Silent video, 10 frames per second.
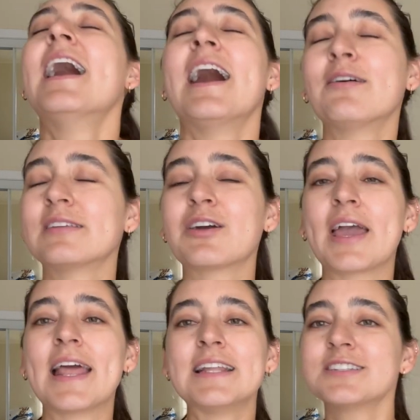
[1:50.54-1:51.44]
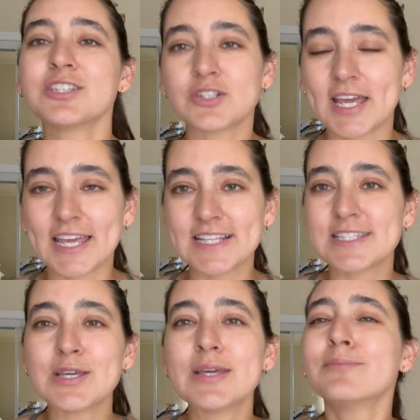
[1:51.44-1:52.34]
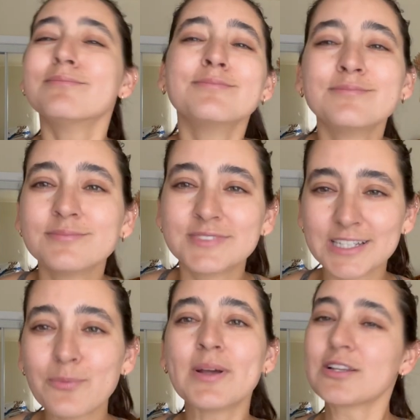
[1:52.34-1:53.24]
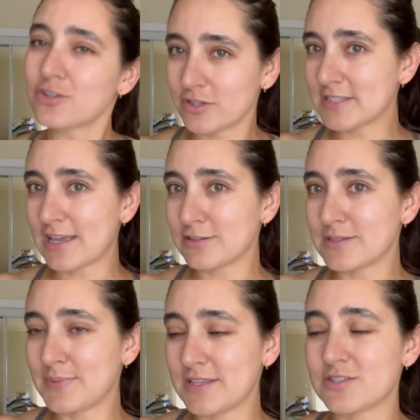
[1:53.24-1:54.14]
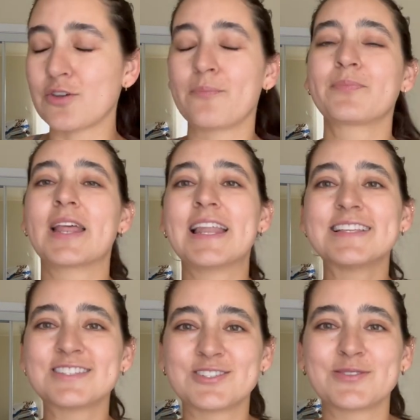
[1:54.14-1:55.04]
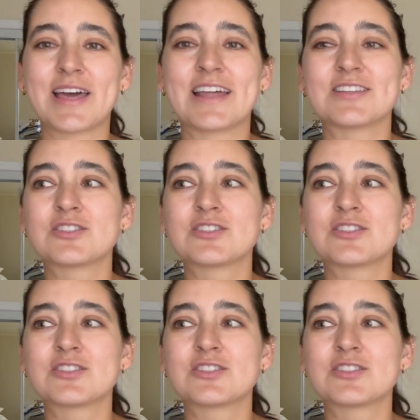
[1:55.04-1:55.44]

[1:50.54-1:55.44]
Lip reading: I was like, okay, let's just try it and see what it turns out to be. So let's do that.